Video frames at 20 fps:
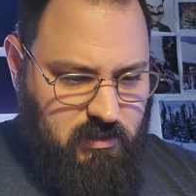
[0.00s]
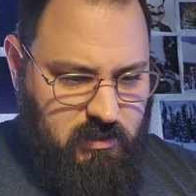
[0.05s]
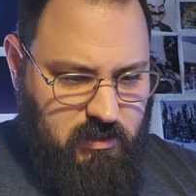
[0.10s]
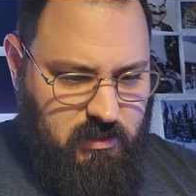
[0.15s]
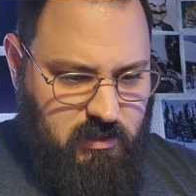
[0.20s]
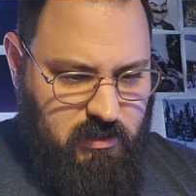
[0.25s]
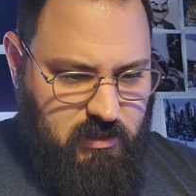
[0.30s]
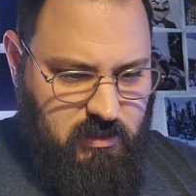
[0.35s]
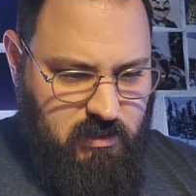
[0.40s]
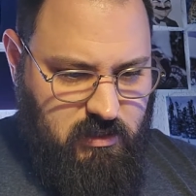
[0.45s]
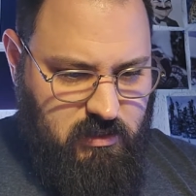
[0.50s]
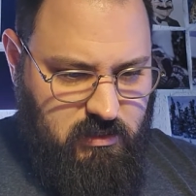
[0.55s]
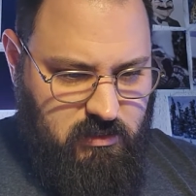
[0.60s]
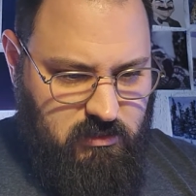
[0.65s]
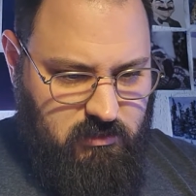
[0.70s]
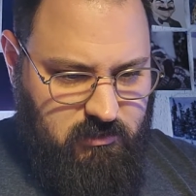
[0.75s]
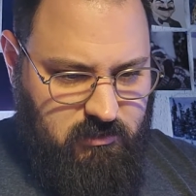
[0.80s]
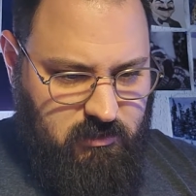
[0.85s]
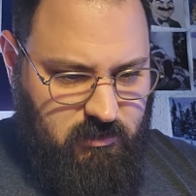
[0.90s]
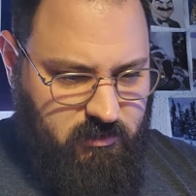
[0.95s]

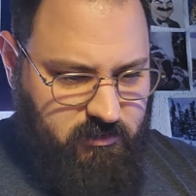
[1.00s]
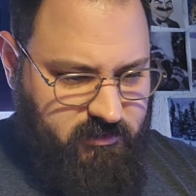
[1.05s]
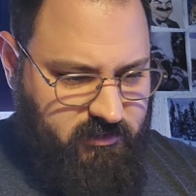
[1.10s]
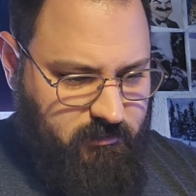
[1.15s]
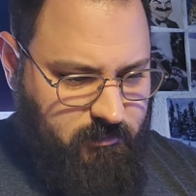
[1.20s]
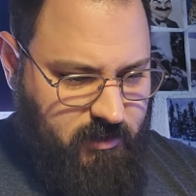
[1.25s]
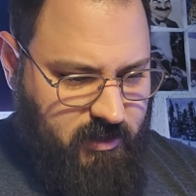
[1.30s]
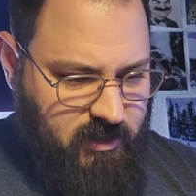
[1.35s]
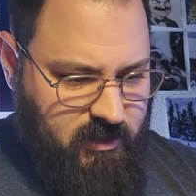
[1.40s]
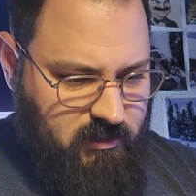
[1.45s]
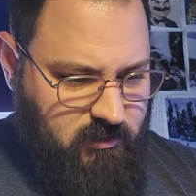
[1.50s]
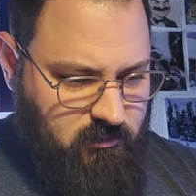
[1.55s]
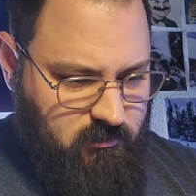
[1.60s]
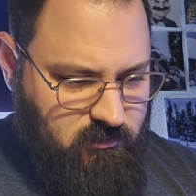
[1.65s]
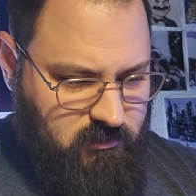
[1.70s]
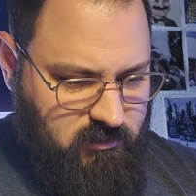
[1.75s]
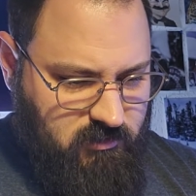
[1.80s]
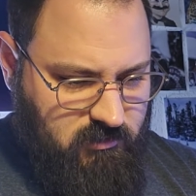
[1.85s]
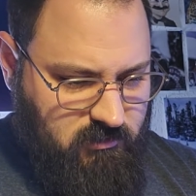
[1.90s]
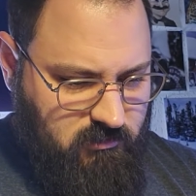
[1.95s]
Talks
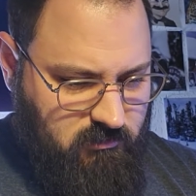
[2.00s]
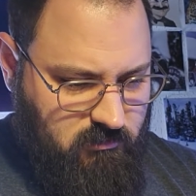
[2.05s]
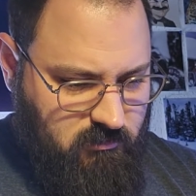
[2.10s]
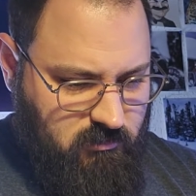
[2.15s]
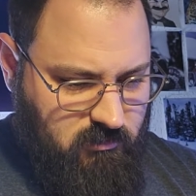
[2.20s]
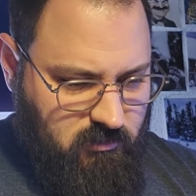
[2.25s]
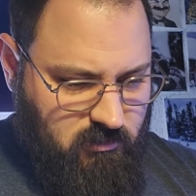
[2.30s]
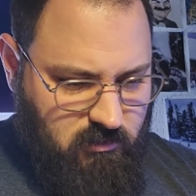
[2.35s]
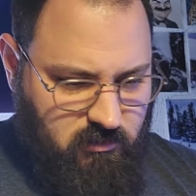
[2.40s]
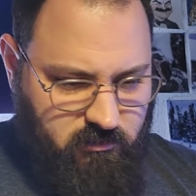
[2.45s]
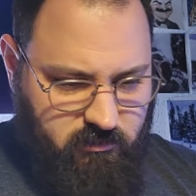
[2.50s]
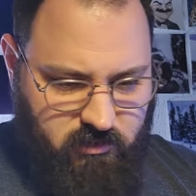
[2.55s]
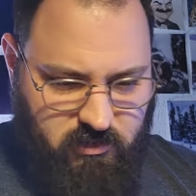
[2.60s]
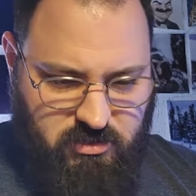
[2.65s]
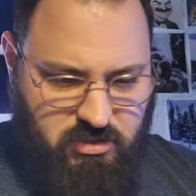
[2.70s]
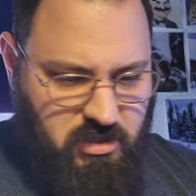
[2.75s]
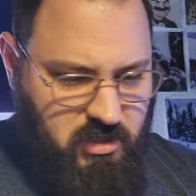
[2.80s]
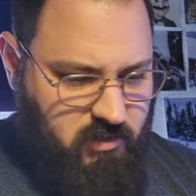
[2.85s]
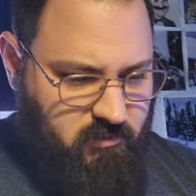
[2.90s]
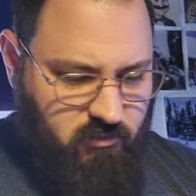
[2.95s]
about the
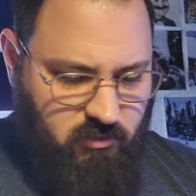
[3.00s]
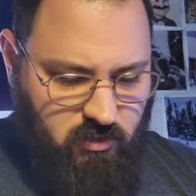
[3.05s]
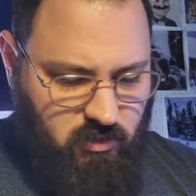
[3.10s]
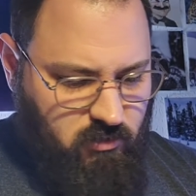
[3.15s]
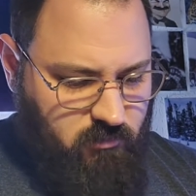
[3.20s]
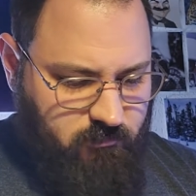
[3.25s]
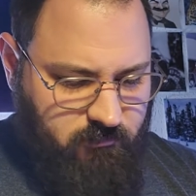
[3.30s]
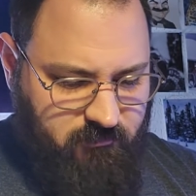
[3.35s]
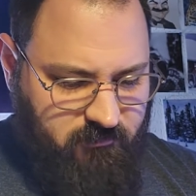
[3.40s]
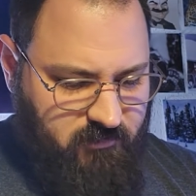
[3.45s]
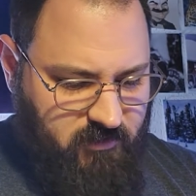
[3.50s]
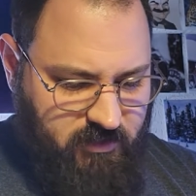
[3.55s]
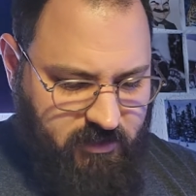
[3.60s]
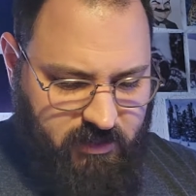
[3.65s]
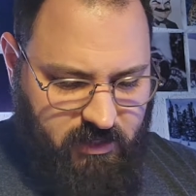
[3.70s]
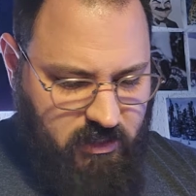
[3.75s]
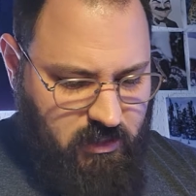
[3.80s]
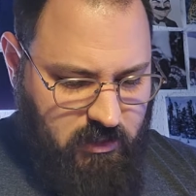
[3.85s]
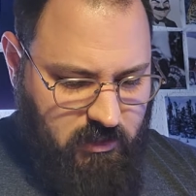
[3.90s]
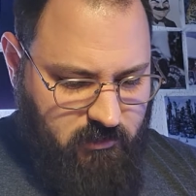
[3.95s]
general
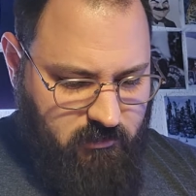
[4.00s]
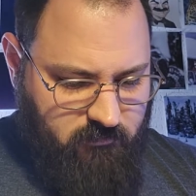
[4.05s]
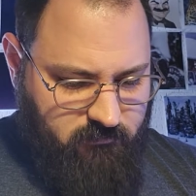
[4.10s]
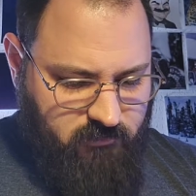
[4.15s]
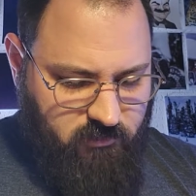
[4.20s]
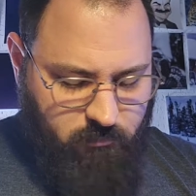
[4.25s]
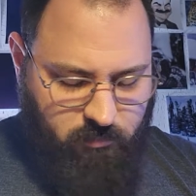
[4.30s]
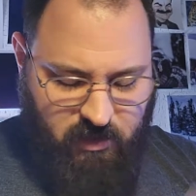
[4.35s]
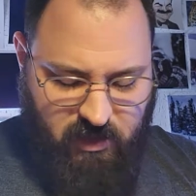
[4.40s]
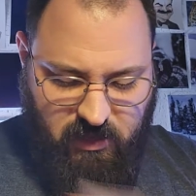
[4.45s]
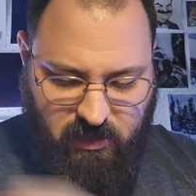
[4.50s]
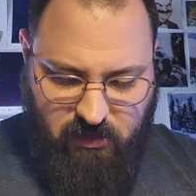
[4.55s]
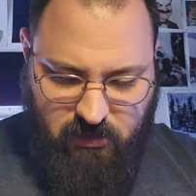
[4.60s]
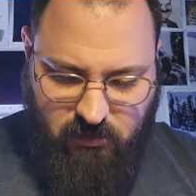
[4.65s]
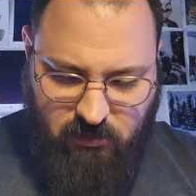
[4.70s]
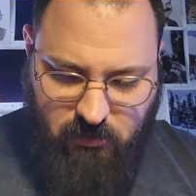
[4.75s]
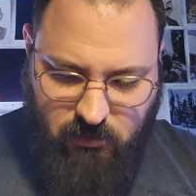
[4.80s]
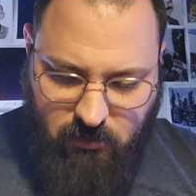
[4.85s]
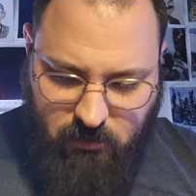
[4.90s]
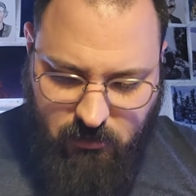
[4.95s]
filling of the
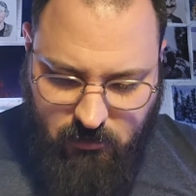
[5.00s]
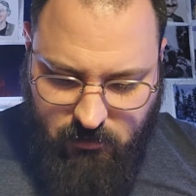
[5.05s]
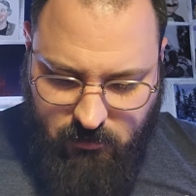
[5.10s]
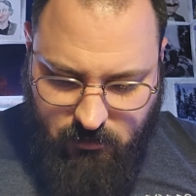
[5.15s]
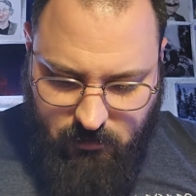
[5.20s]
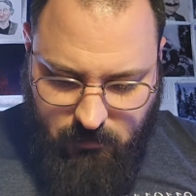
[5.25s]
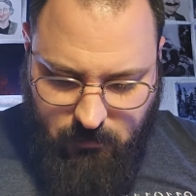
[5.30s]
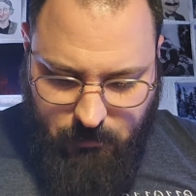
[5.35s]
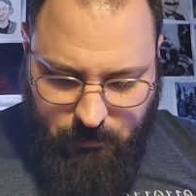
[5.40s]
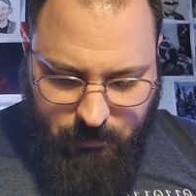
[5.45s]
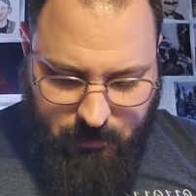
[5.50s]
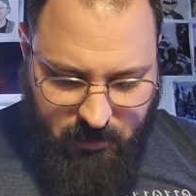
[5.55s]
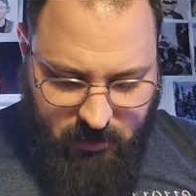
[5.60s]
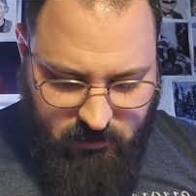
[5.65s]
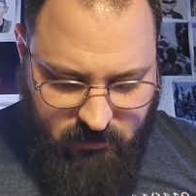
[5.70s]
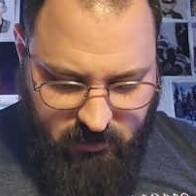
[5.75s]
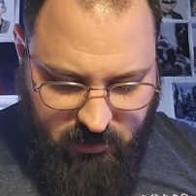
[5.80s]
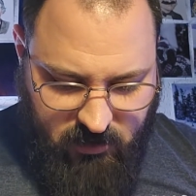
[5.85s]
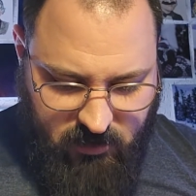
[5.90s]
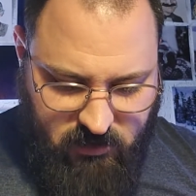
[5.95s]
pen,
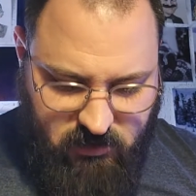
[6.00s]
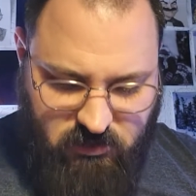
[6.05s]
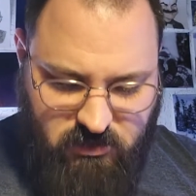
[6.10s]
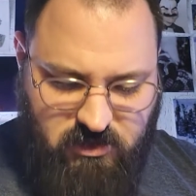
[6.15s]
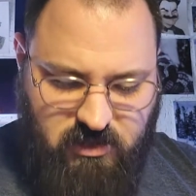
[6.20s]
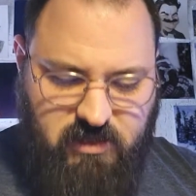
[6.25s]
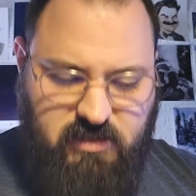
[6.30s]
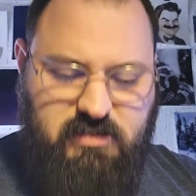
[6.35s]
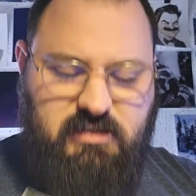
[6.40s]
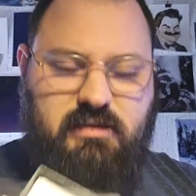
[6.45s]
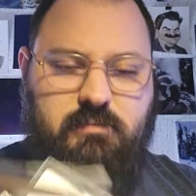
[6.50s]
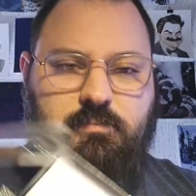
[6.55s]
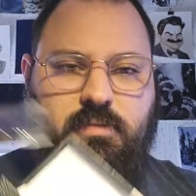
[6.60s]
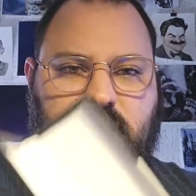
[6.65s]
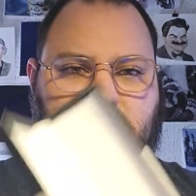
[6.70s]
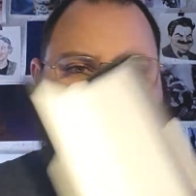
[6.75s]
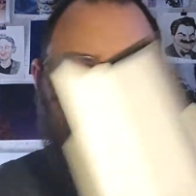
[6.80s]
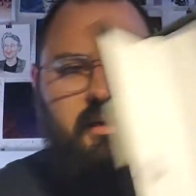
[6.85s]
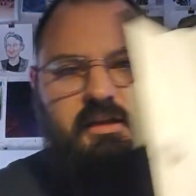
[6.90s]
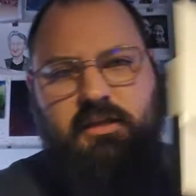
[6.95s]
and then just the
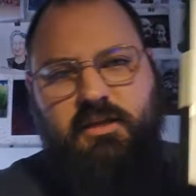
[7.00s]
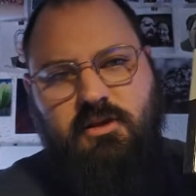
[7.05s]
pen.